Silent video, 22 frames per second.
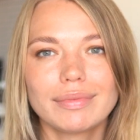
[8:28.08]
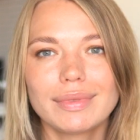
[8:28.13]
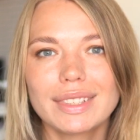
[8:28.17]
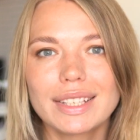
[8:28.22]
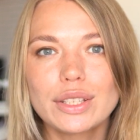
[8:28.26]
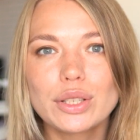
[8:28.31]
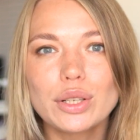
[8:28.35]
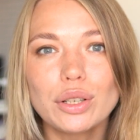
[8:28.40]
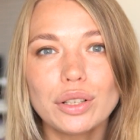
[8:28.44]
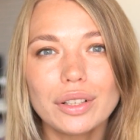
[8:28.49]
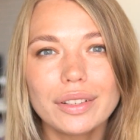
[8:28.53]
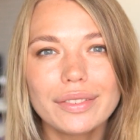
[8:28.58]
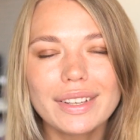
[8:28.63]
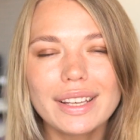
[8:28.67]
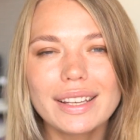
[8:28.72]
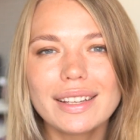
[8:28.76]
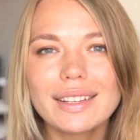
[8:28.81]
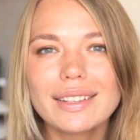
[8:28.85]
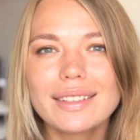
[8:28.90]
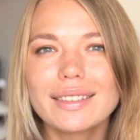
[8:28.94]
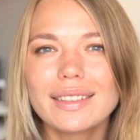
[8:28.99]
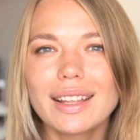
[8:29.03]

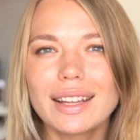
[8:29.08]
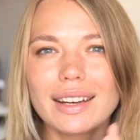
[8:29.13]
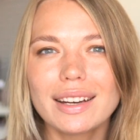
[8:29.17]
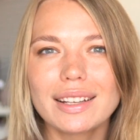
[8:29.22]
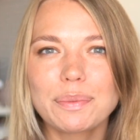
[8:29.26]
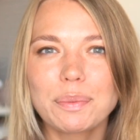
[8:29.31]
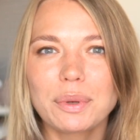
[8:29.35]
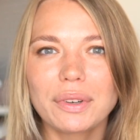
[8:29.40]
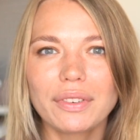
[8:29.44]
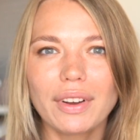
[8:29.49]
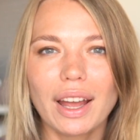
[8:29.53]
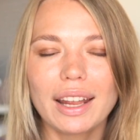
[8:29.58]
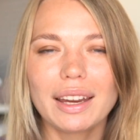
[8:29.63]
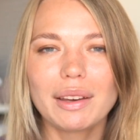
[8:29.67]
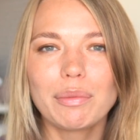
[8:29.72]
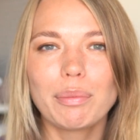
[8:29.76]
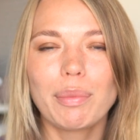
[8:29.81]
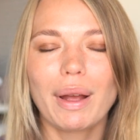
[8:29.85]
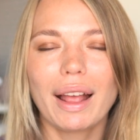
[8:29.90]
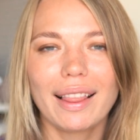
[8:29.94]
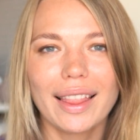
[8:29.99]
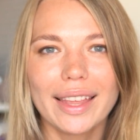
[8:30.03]
service that is
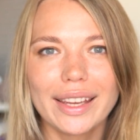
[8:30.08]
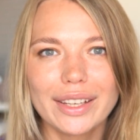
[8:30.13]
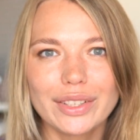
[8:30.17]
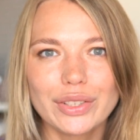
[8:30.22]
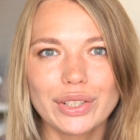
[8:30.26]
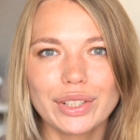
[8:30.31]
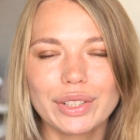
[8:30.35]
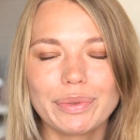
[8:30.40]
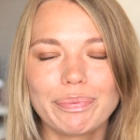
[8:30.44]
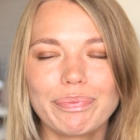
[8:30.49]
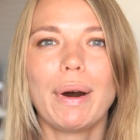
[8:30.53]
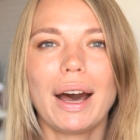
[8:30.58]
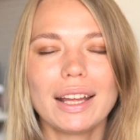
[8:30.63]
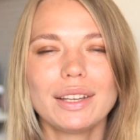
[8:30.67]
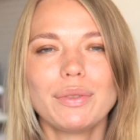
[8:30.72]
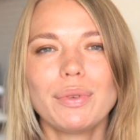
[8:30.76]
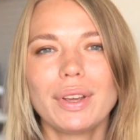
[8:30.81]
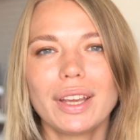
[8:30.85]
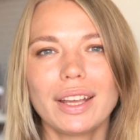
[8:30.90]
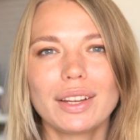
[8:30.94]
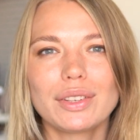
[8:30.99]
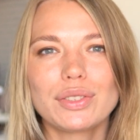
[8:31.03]
provided by Later.
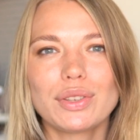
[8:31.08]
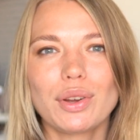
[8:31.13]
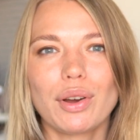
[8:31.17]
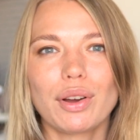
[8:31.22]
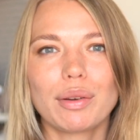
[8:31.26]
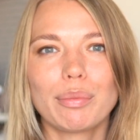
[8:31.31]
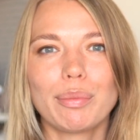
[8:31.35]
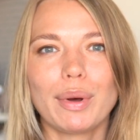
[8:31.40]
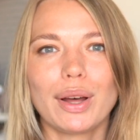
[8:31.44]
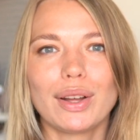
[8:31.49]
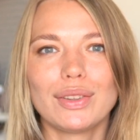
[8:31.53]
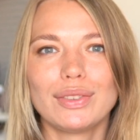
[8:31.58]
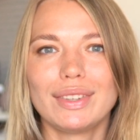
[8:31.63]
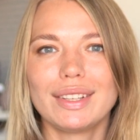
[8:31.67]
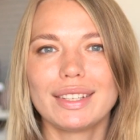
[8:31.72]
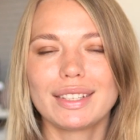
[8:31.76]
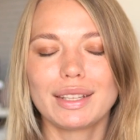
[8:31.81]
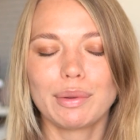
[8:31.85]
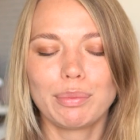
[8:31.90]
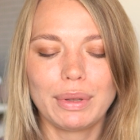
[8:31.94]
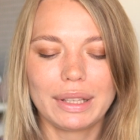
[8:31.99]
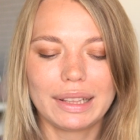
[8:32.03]
But we're going to talk about
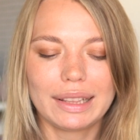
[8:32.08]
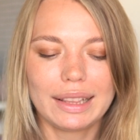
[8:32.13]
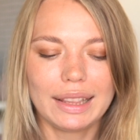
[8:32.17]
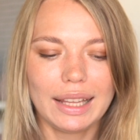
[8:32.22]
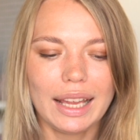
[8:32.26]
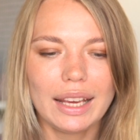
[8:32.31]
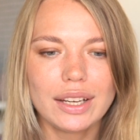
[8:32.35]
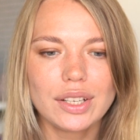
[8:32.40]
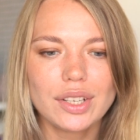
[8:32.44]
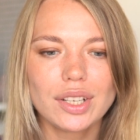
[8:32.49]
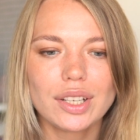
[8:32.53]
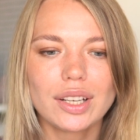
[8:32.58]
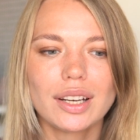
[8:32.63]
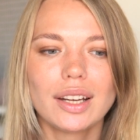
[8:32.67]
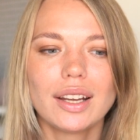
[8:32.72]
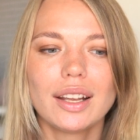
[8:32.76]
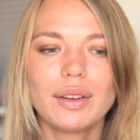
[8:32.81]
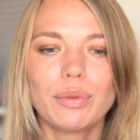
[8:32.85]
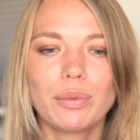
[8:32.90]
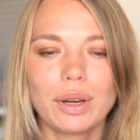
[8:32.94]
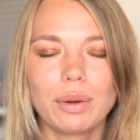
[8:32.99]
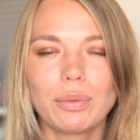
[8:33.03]
this a bit
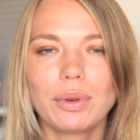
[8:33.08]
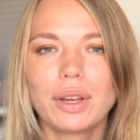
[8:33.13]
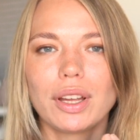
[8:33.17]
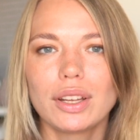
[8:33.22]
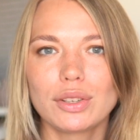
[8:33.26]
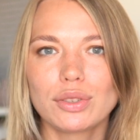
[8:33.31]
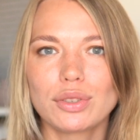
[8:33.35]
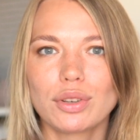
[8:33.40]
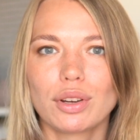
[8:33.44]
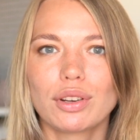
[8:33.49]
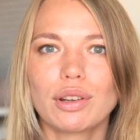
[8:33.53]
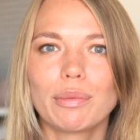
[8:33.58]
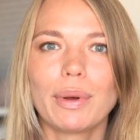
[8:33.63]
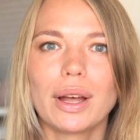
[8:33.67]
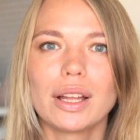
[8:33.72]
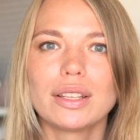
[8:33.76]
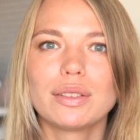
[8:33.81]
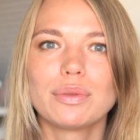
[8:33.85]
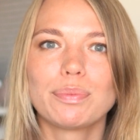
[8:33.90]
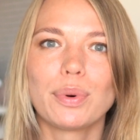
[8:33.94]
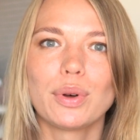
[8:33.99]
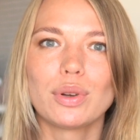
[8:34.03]
later when we're going to talk
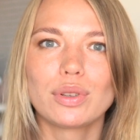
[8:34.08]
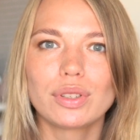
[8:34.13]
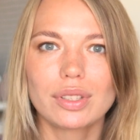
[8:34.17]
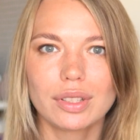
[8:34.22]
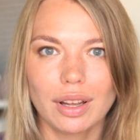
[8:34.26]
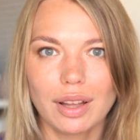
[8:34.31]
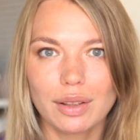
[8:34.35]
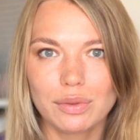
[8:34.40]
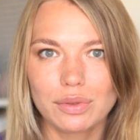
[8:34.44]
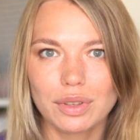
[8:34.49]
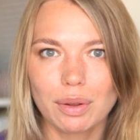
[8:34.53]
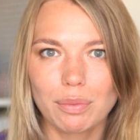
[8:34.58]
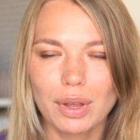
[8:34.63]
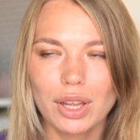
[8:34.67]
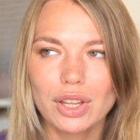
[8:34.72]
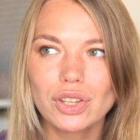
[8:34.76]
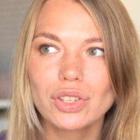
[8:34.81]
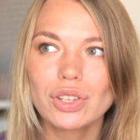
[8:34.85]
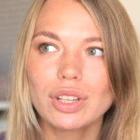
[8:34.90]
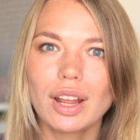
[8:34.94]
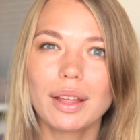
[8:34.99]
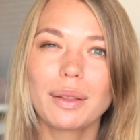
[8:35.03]
about post
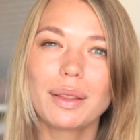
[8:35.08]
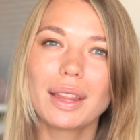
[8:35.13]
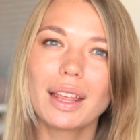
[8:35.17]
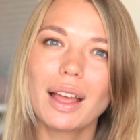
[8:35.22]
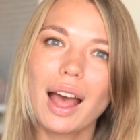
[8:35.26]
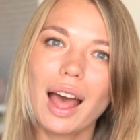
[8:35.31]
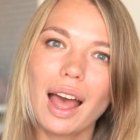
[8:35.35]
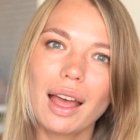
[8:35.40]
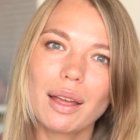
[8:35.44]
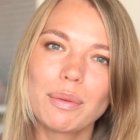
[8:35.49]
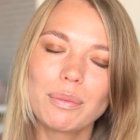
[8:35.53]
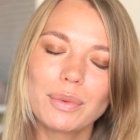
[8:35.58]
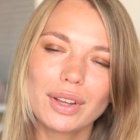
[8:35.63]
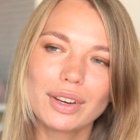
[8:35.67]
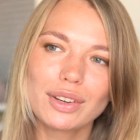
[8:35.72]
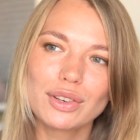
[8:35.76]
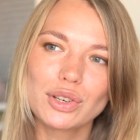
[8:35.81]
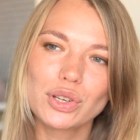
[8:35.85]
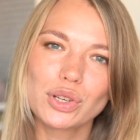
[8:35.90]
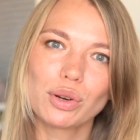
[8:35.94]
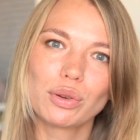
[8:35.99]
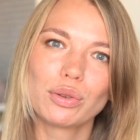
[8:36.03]
automation, and I'm going
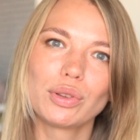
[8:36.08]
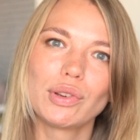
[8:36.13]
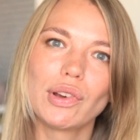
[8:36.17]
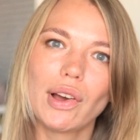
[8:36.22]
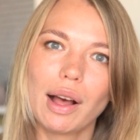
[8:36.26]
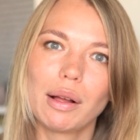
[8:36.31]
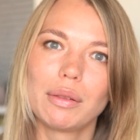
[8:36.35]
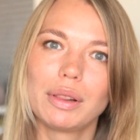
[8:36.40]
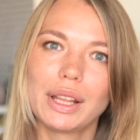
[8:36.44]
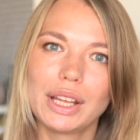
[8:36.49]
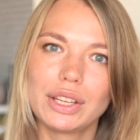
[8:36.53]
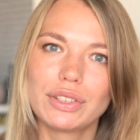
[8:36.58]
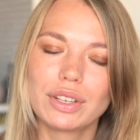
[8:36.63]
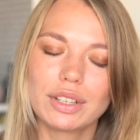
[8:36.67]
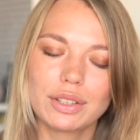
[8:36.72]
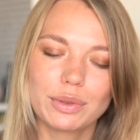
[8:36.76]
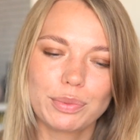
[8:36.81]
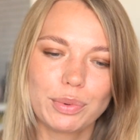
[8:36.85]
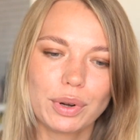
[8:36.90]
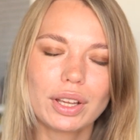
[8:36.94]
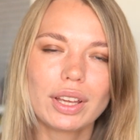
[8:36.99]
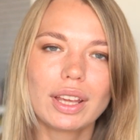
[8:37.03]
to show you how Later
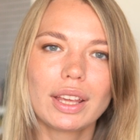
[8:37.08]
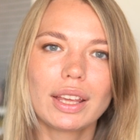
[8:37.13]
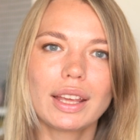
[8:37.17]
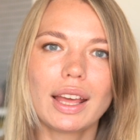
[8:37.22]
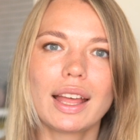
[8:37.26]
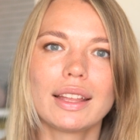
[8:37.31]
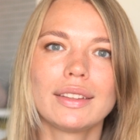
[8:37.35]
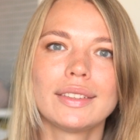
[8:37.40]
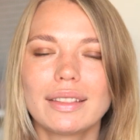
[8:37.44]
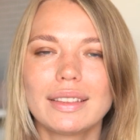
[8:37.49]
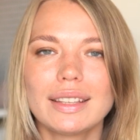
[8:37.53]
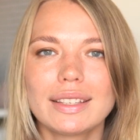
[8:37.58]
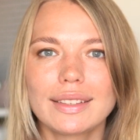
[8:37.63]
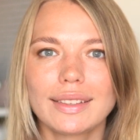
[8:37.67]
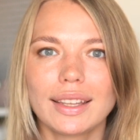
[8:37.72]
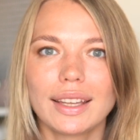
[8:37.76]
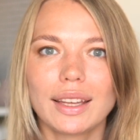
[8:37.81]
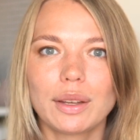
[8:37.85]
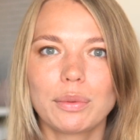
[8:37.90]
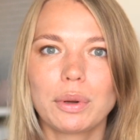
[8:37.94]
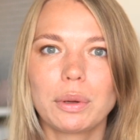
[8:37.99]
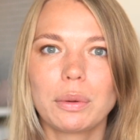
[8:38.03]
is working, and this
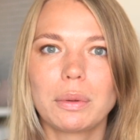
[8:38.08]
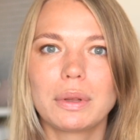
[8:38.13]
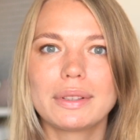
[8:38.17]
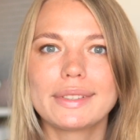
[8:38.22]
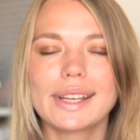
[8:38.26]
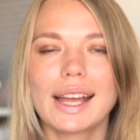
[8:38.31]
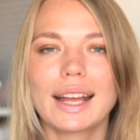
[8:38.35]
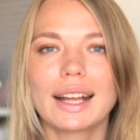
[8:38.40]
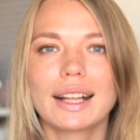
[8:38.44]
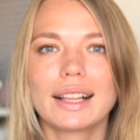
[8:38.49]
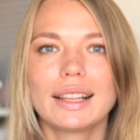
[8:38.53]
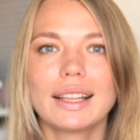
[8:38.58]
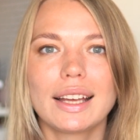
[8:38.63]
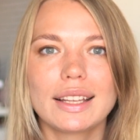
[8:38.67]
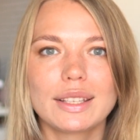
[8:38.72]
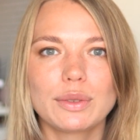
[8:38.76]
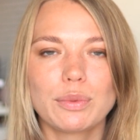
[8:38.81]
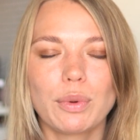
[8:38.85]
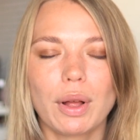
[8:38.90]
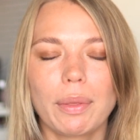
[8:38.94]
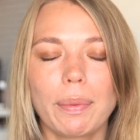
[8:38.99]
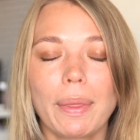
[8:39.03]
link we will tackle
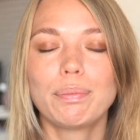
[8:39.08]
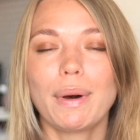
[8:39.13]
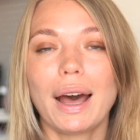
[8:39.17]
as well.